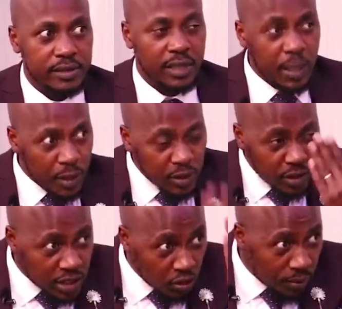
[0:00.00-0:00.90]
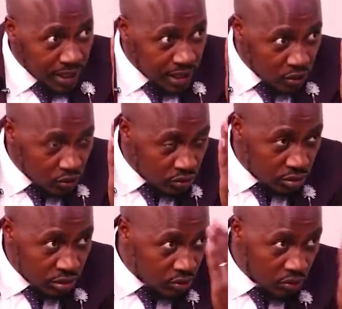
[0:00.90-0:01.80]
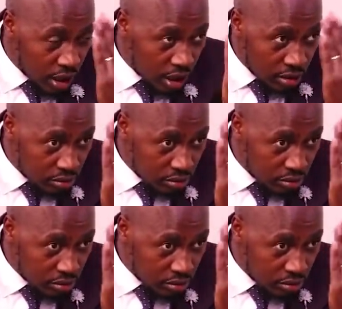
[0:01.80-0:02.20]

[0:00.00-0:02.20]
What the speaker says: That person is so much into your...